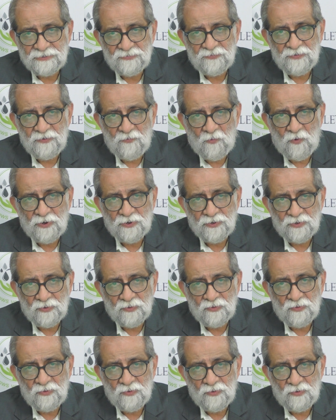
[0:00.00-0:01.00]
we want
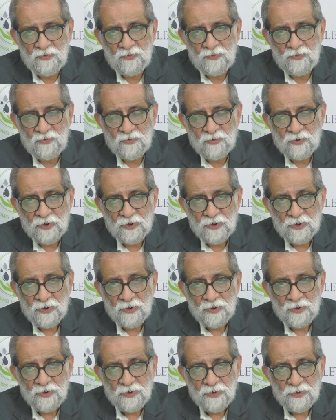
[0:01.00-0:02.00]
to
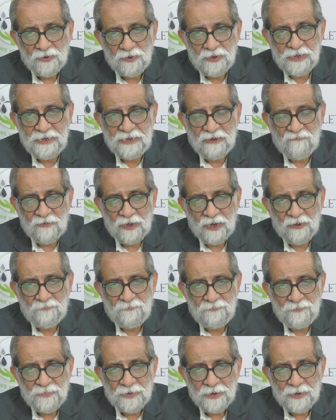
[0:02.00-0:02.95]
redevelop,